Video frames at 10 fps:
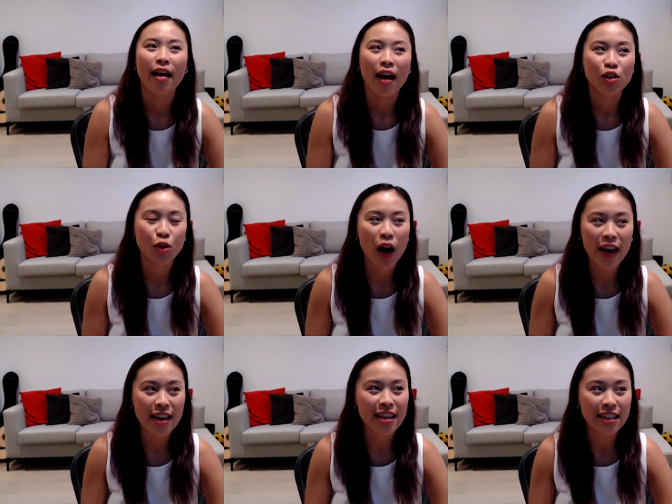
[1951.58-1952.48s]
So I
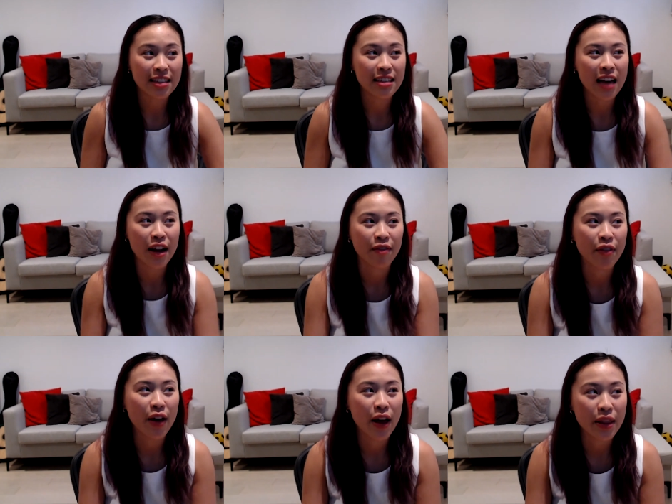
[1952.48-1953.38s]
think that's kind
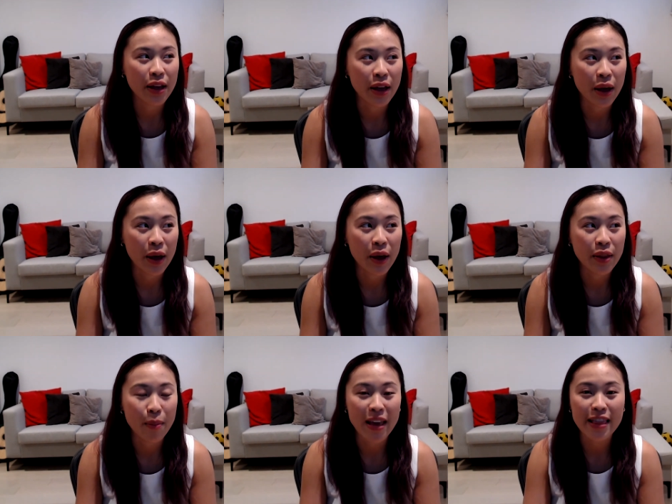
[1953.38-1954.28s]
of
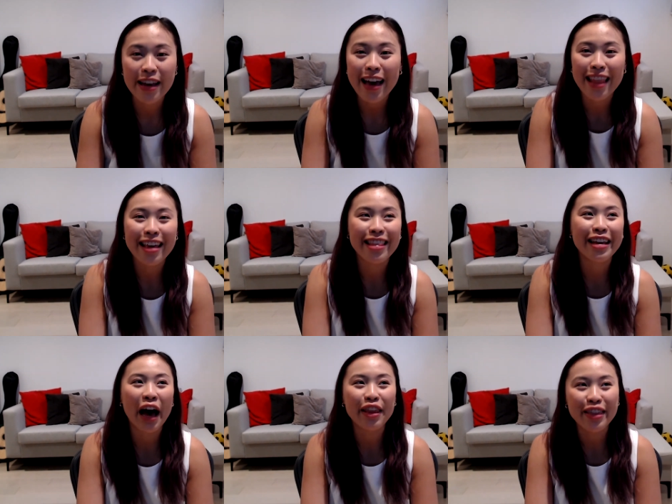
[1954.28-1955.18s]
the main thing. And then
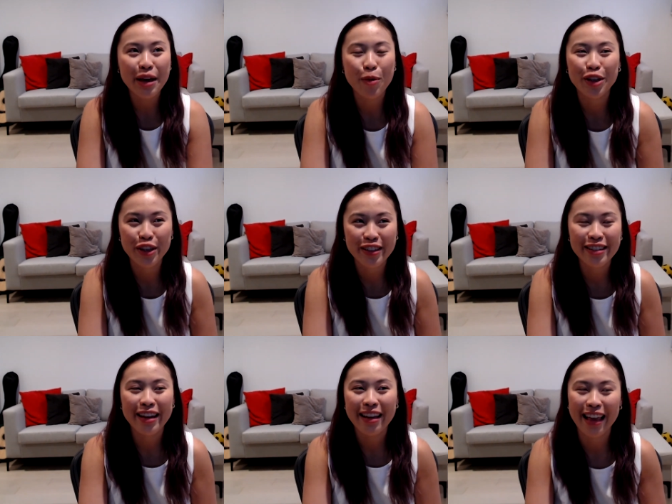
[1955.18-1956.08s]
the other thing, which
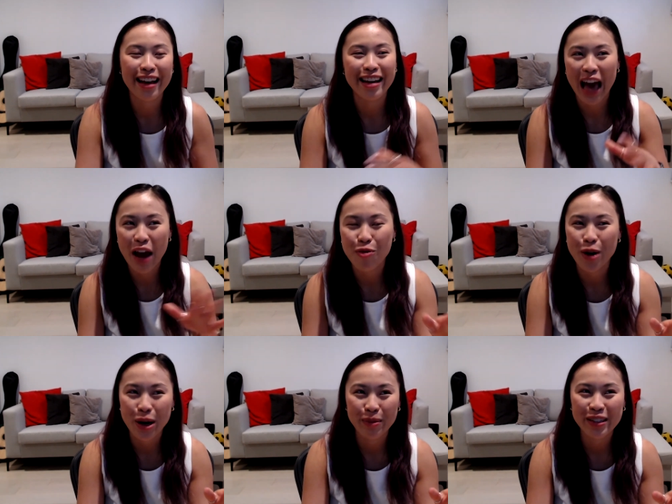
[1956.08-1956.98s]
is a can of
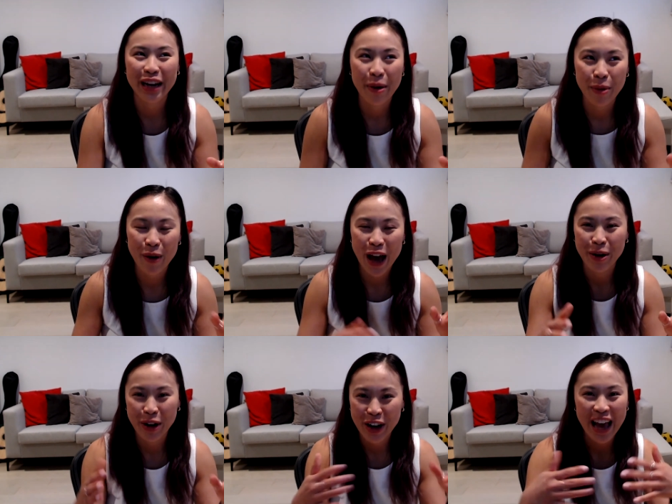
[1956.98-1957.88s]
worms that I will end
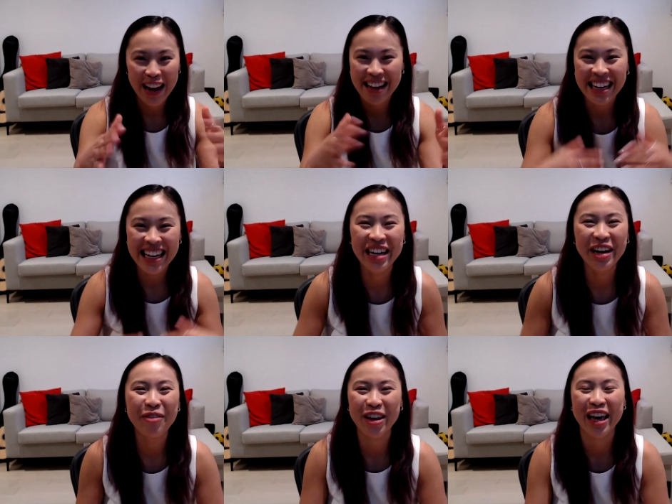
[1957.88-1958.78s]
on, and
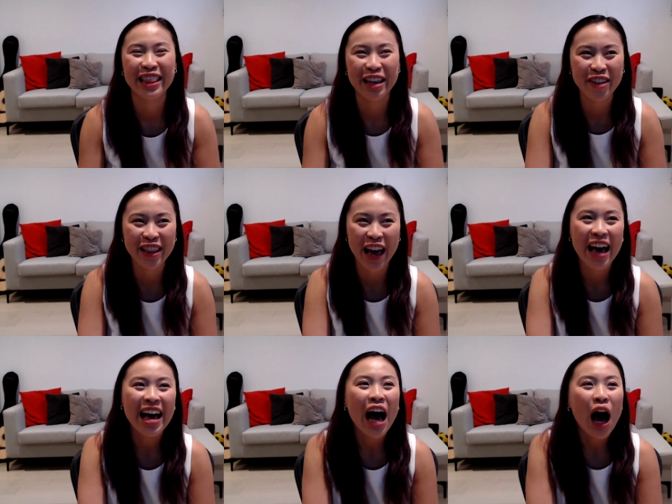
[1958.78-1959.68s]
we can leave it
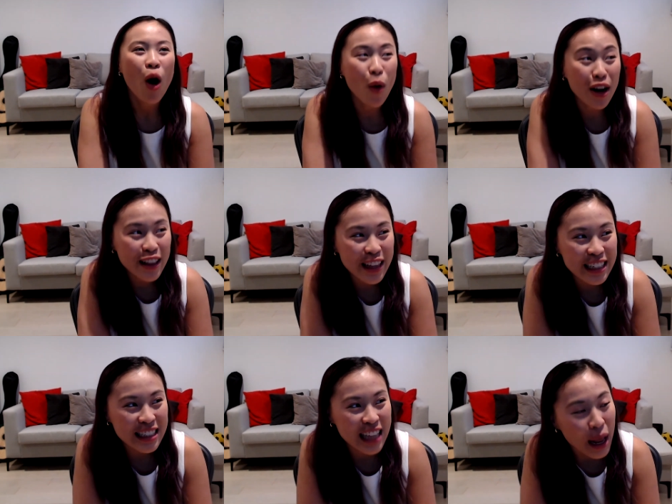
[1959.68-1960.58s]
there. One of the
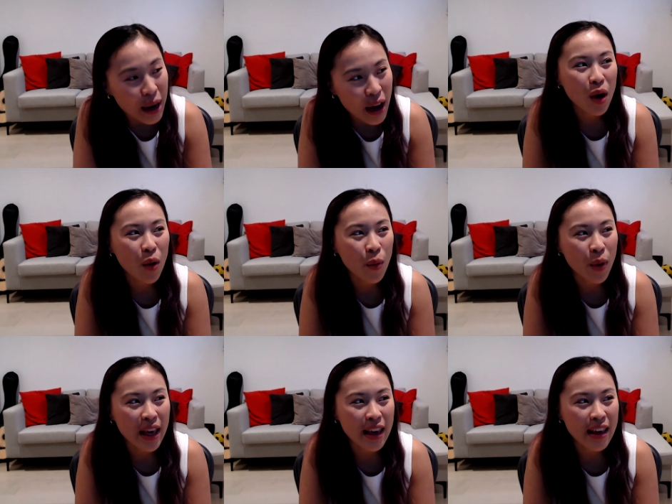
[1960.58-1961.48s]
things that
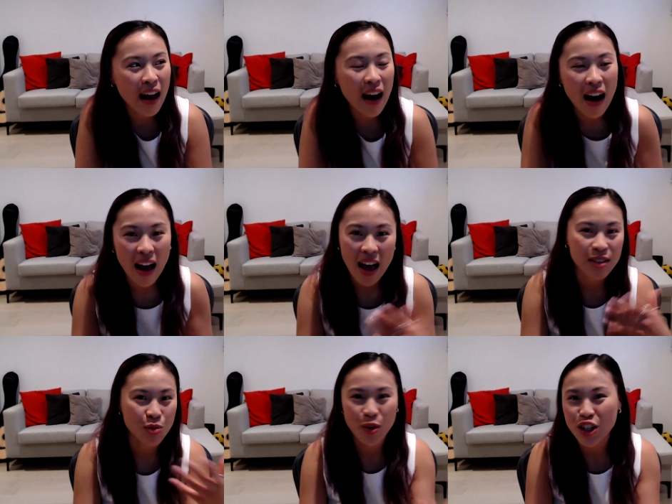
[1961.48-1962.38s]
we
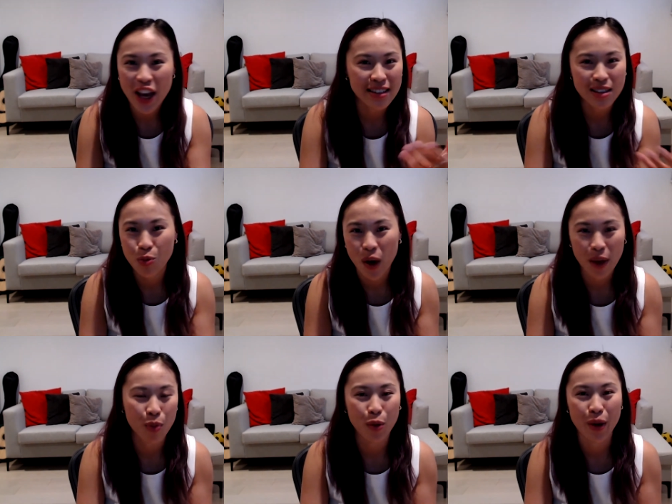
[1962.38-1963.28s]
as regens in
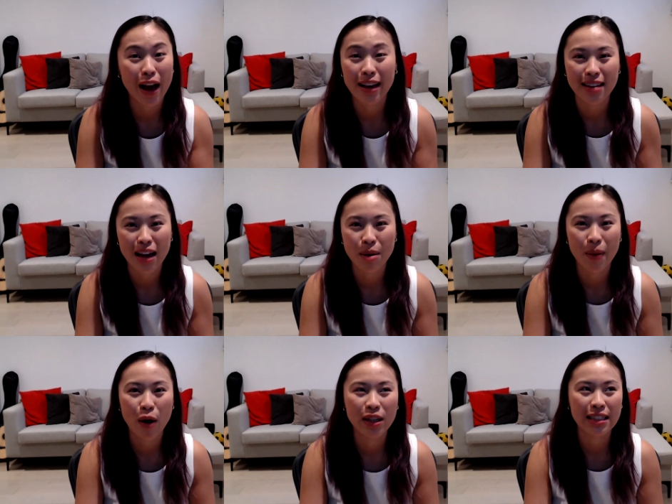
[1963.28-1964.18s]
Web3 are excited
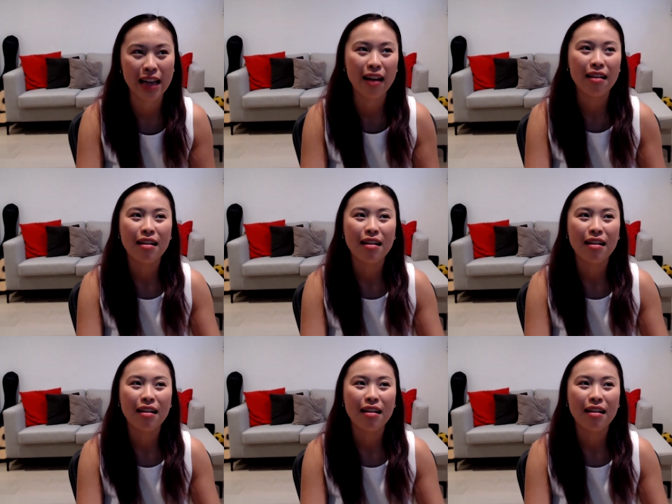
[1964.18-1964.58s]
about is that,